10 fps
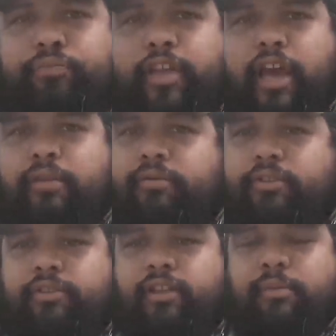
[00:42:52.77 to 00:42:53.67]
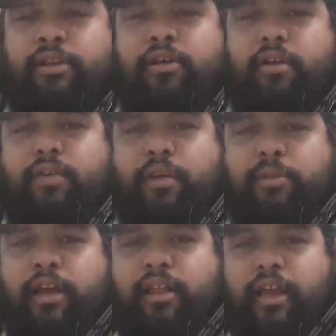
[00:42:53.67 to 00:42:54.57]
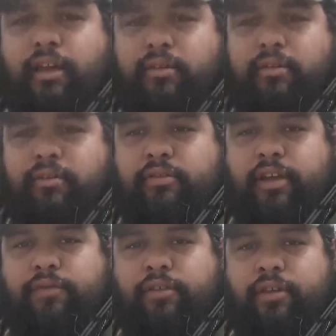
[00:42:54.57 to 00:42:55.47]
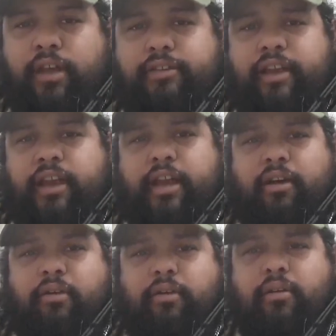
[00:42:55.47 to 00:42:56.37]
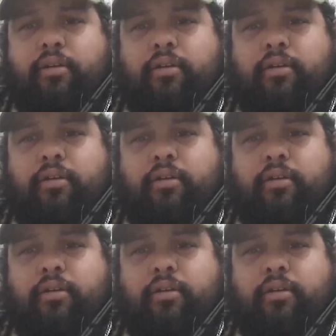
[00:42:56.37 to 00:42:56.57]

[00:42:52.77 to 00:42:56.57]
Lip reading: yeah, just let me know if you come to LA. Definitely like to hang out.